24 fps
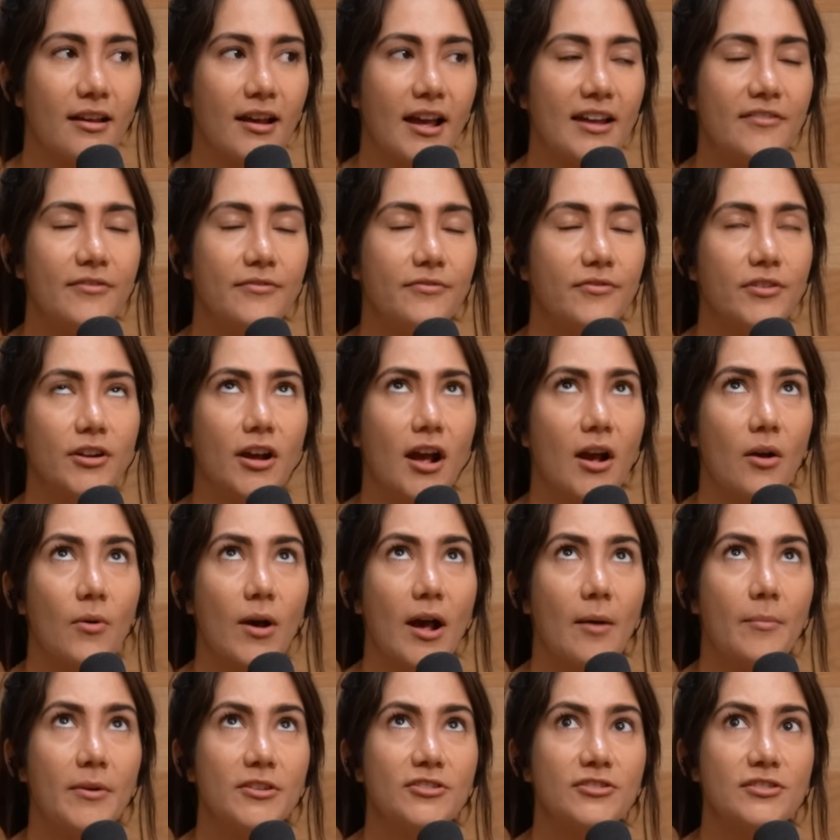I forgot
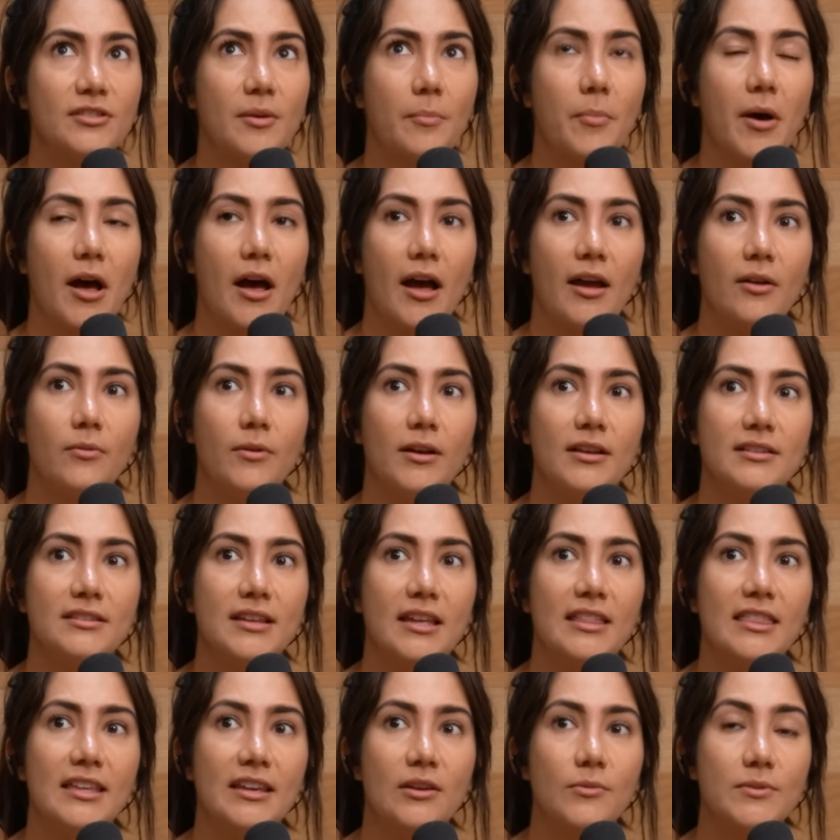how much the pot was.
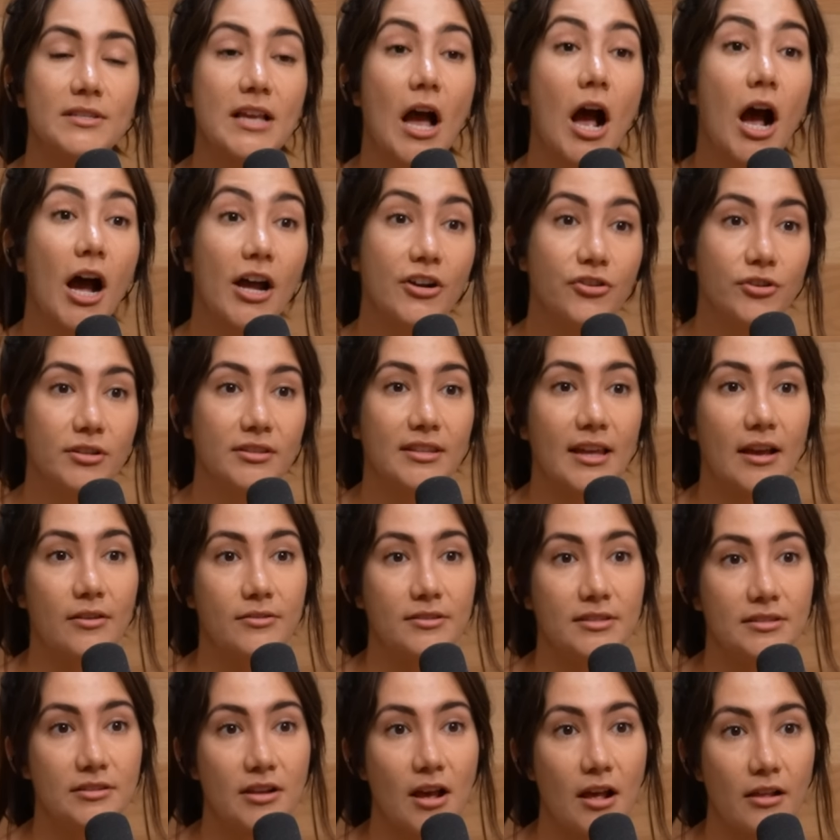I think it was
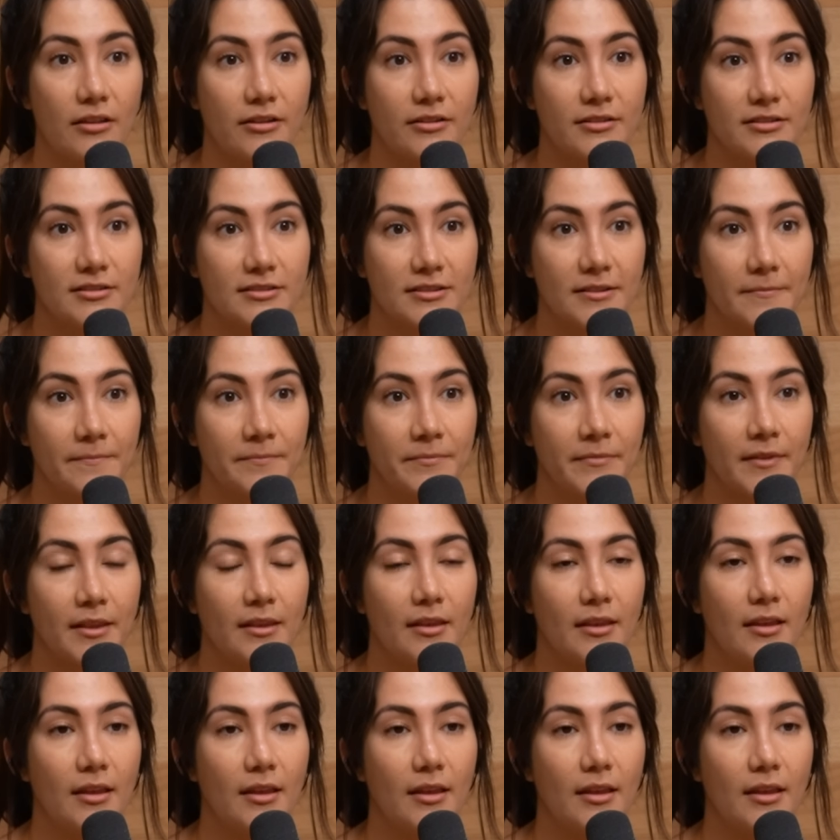$100,000. Okay.